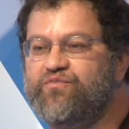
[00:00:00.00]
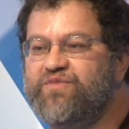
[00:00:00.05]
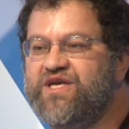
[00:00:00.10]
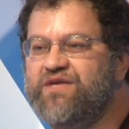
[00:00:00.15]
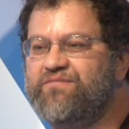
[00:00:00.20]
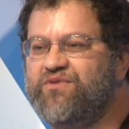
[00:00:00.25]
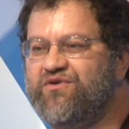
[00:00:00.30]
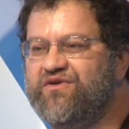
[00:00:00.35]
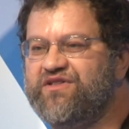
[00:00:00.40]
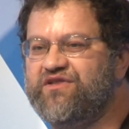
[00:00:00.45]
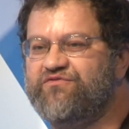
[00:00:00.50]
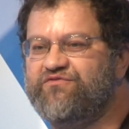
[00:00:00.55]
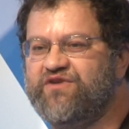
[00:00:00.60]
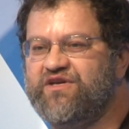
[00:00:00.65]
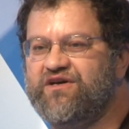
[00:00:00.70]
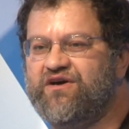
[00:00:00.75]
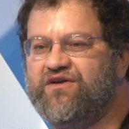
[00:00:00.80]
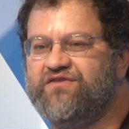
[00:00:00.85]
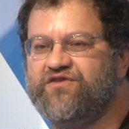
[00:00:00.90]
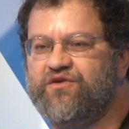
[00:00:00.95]
people in the
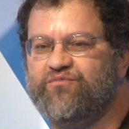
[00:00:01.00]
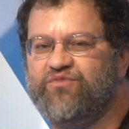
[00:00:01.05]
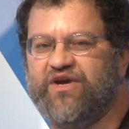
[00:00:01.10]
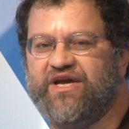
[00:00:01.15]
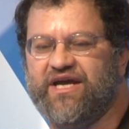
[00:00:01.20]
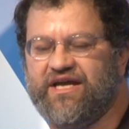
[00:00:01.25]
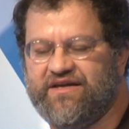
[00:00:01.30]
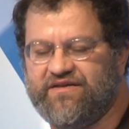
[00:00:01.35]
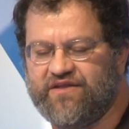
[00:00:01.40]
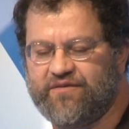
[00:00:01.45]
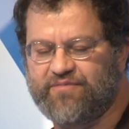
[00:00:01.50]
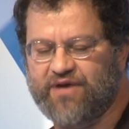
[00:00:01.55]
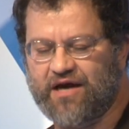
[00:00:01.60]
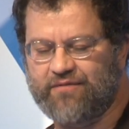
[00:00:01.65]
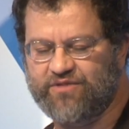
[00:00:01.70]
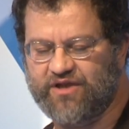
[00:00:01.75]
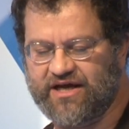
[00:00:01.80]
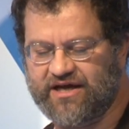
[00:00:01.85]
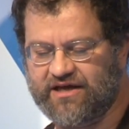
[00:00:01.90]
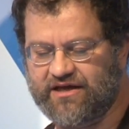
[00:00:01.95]
field, to bringing in the
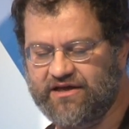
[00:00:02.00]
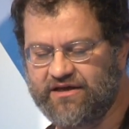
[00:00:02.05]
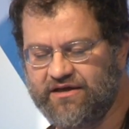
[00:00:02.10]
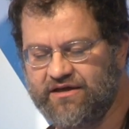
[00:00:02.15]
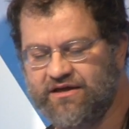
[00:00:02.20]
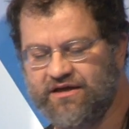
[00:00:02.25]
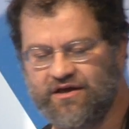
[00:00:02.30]
public.